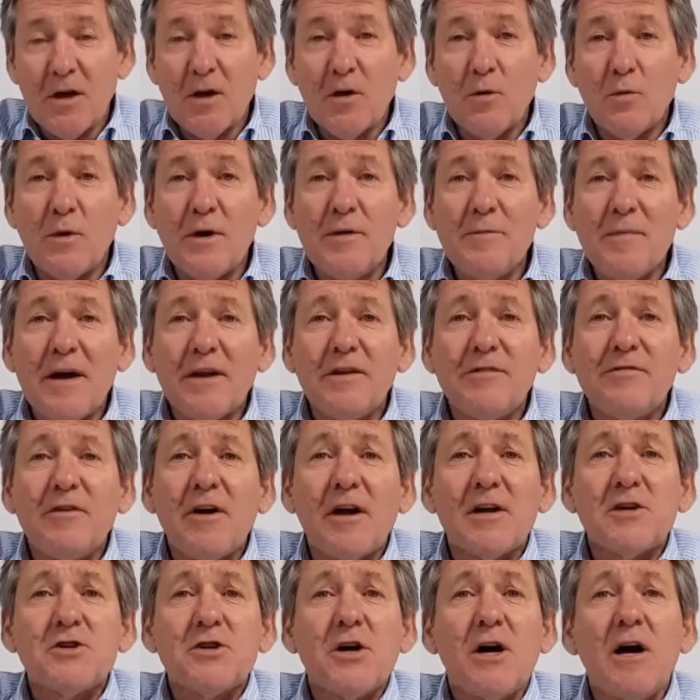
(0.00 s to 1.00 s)
We
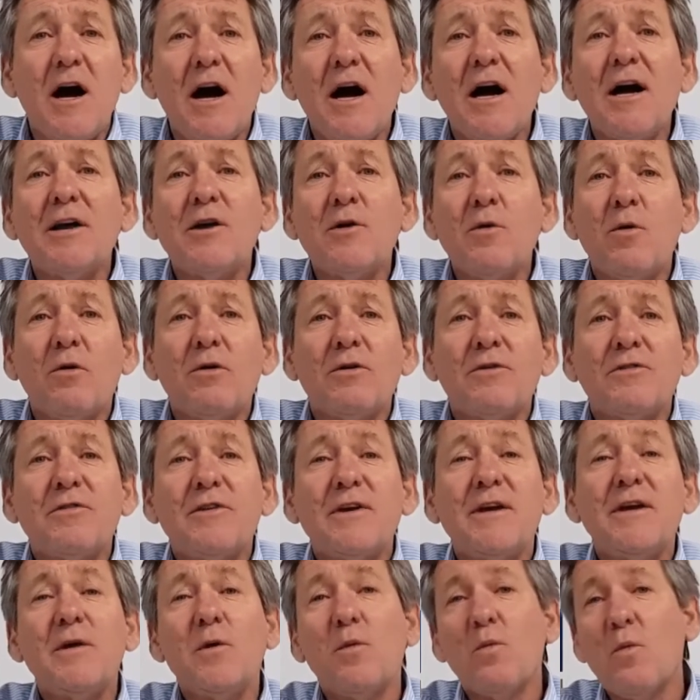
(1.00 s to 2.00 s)
manufacture high
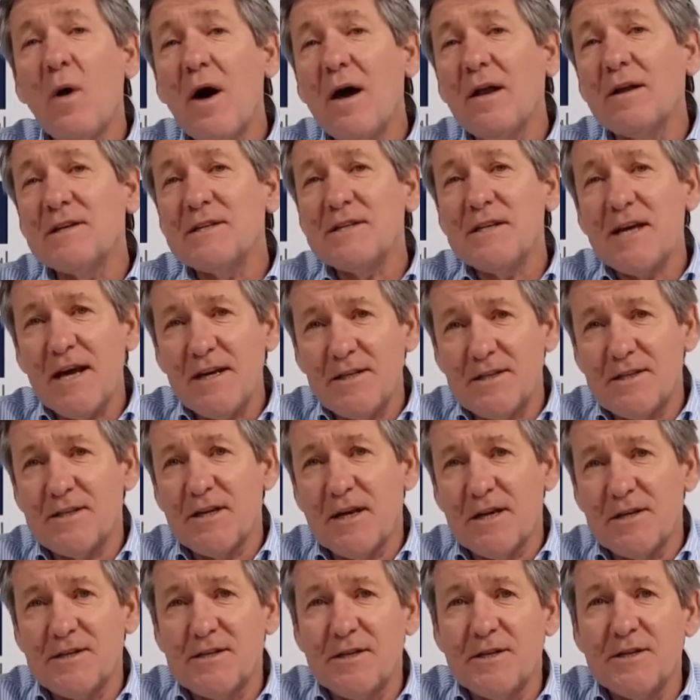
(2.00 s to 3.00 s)
quality wireless
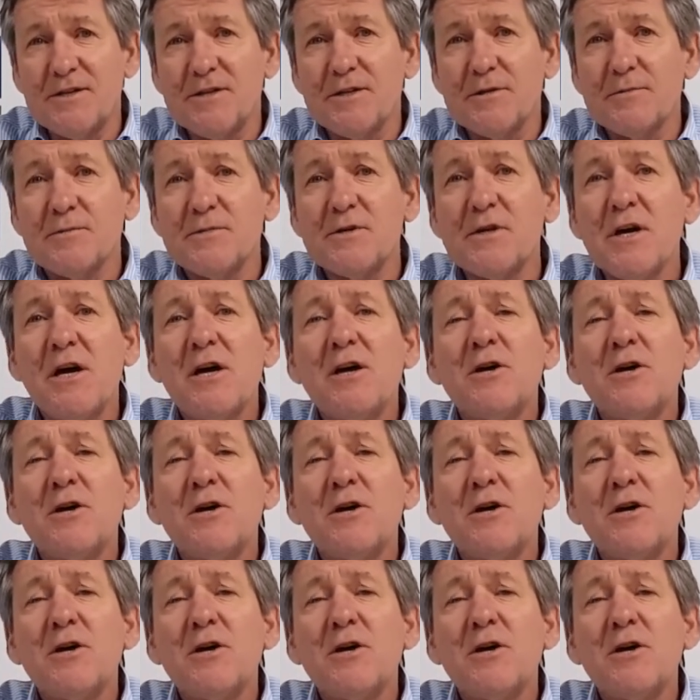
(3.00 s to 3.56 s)
headset systems